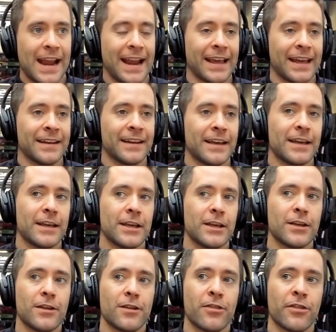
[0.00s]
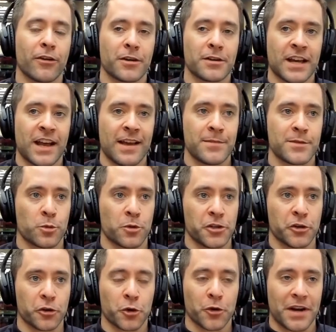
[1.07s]
And there are times where
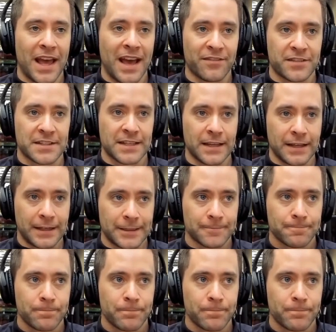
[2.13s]
you're going to have to say,